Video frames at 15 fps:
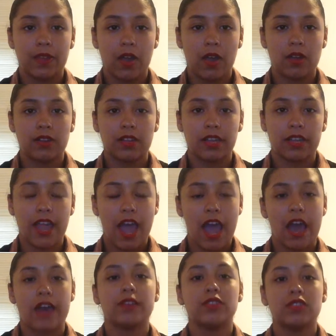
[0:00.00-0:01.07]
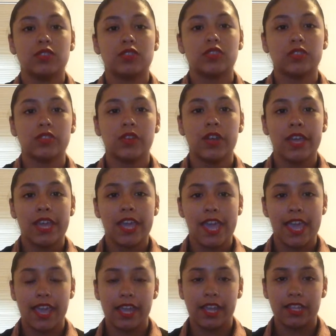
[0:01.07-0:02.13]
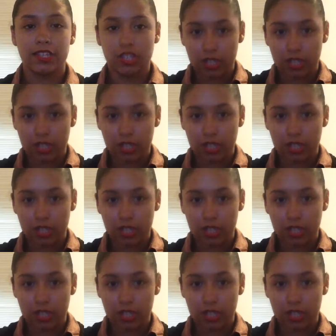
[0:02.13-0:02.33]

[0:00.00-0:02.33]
on like how to do a